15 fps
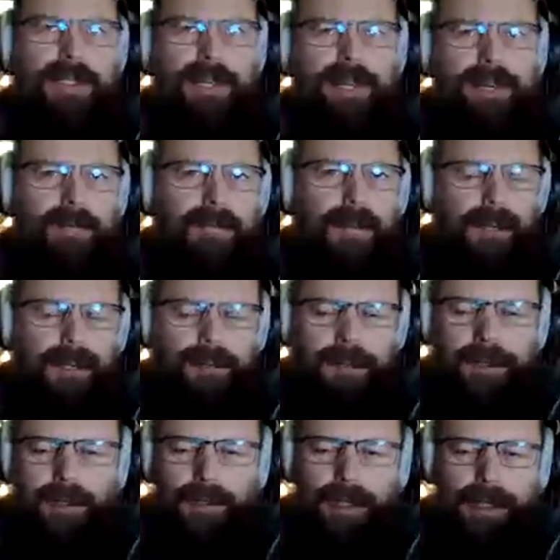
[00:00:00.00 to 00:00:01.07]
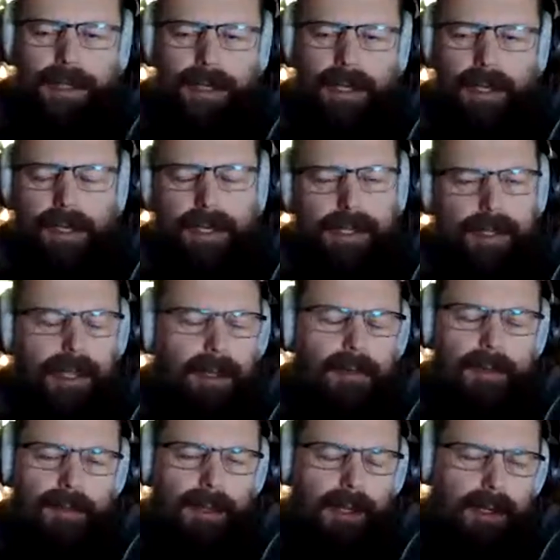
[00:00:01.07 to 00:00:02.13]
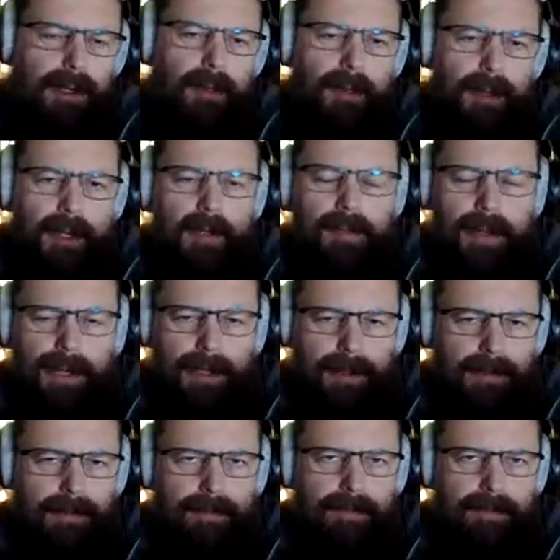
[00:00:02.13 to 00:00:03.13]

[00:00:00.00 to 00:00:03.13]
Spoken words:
You know what I mean? They are being paid.